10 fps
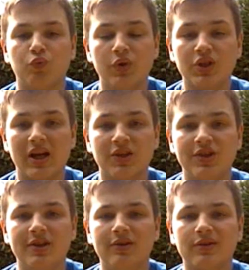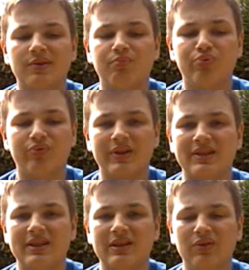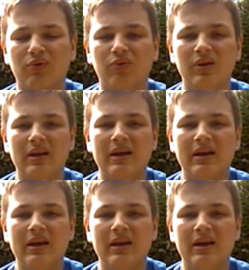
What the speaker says: which actually looks pretty cool,